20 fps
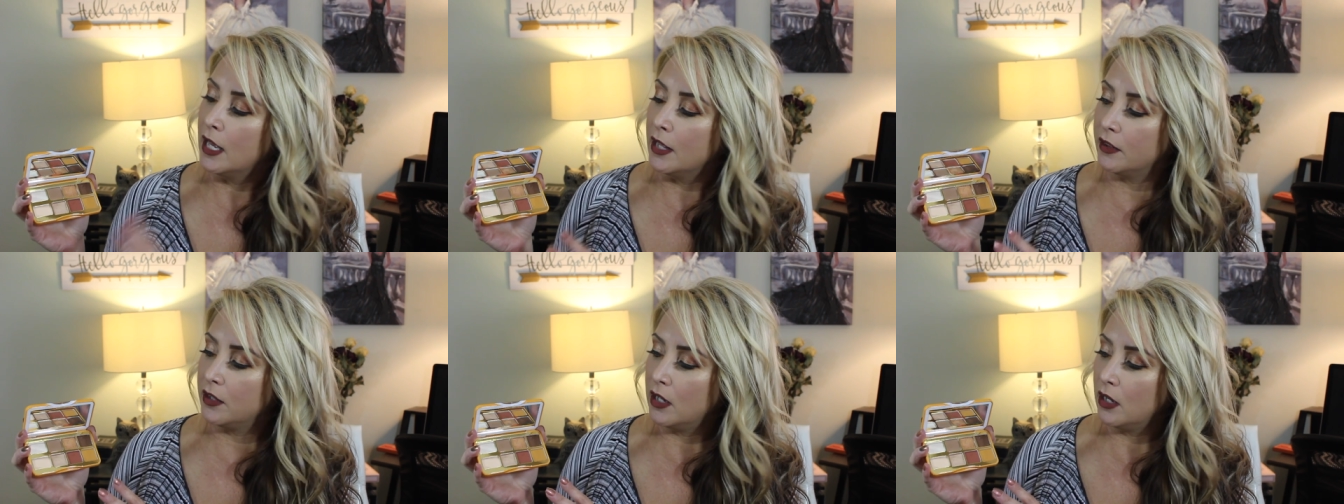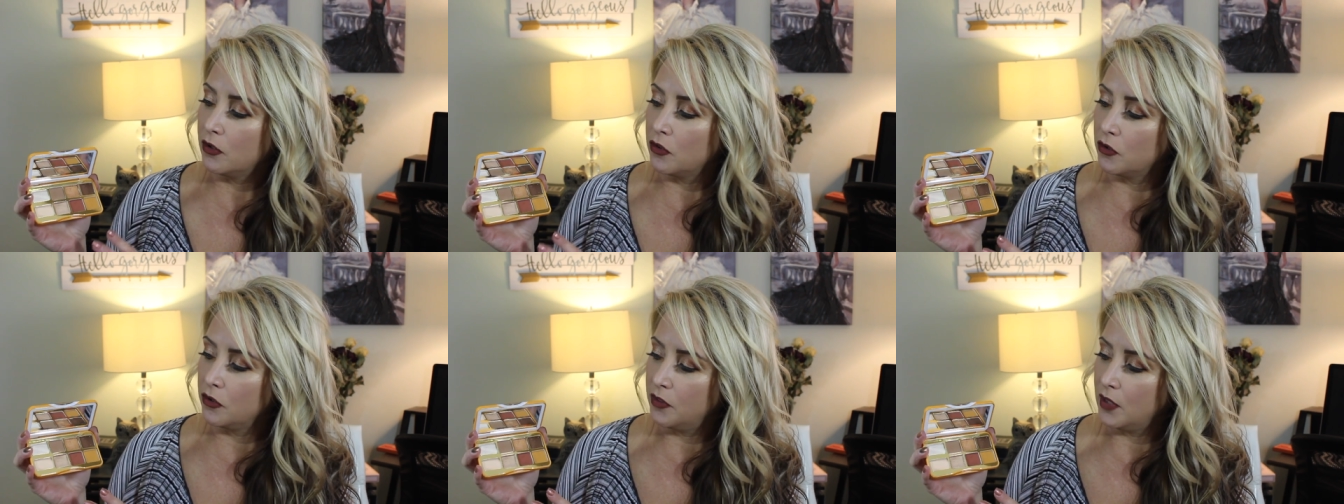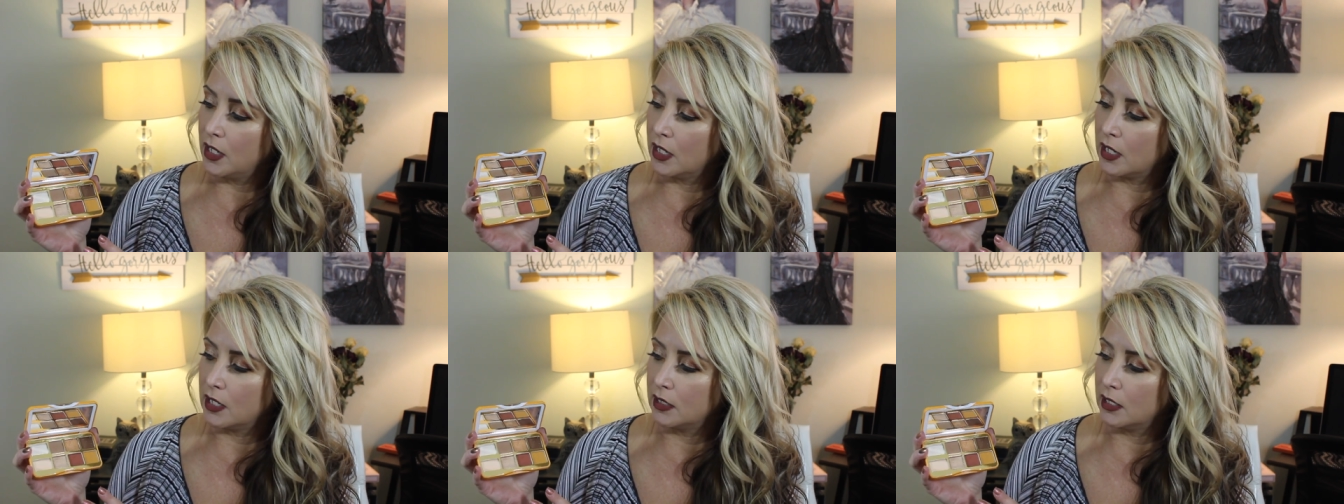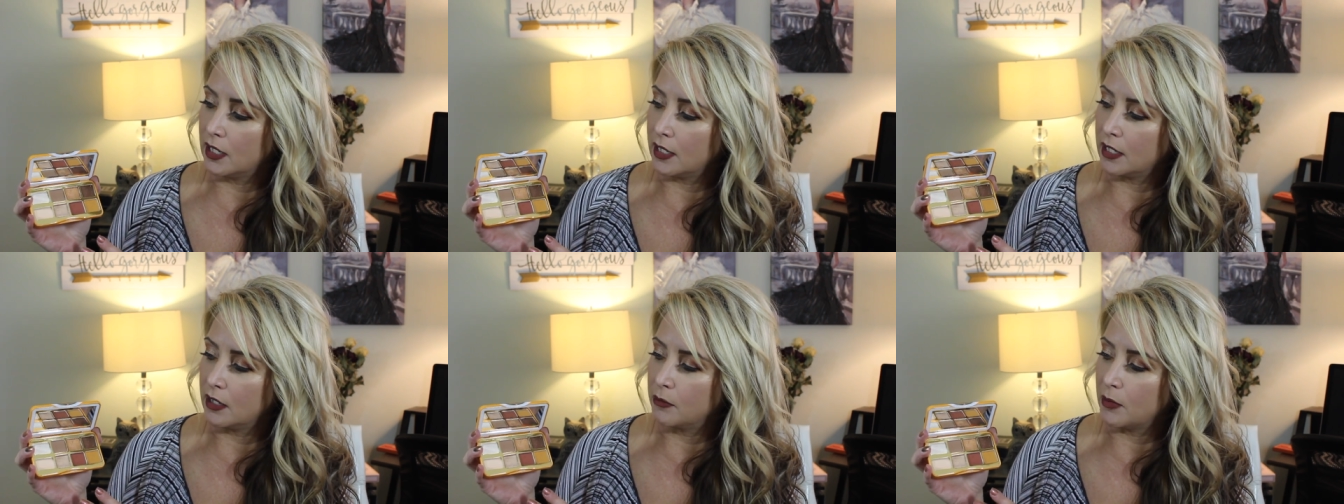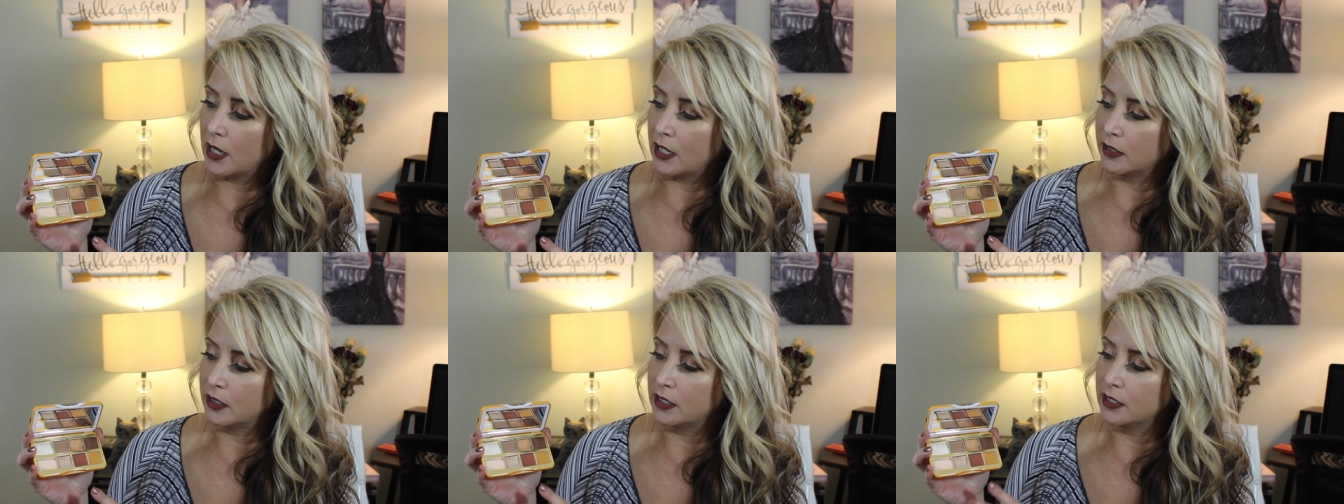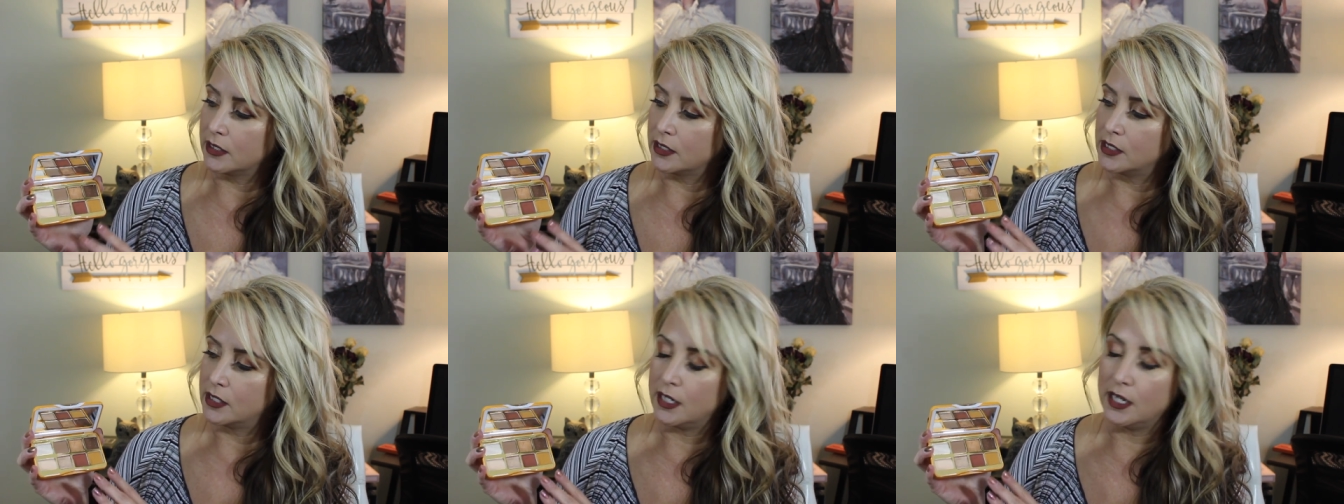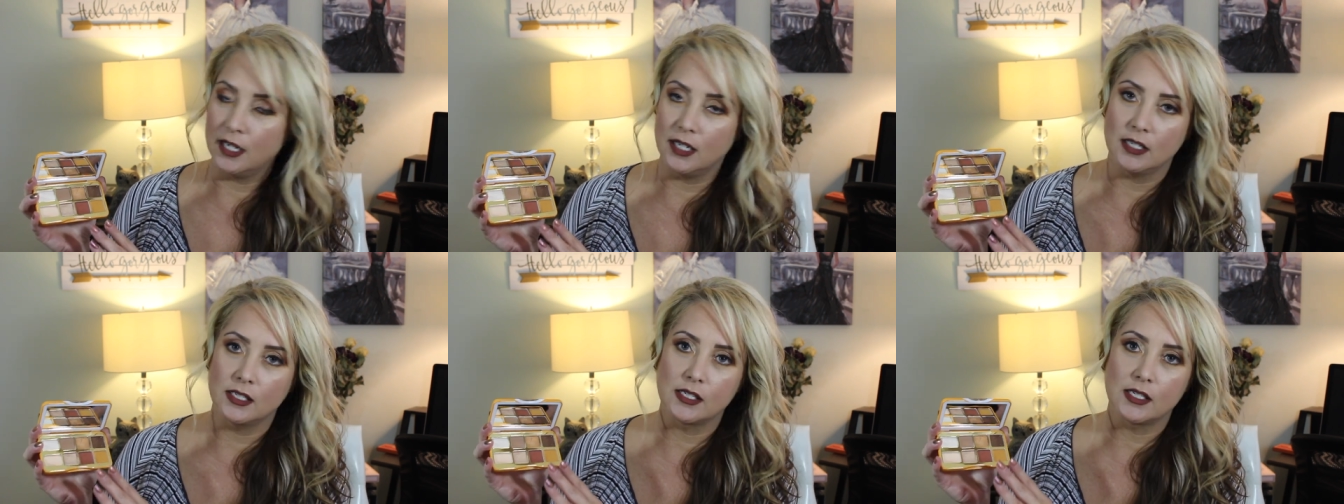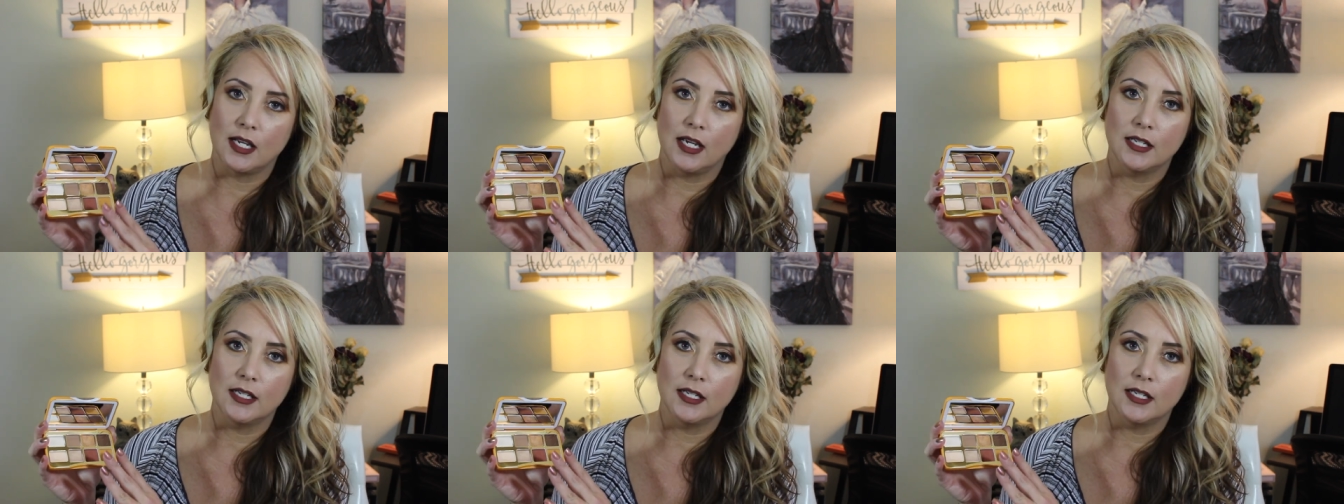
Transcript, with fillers: The other thing I like about this is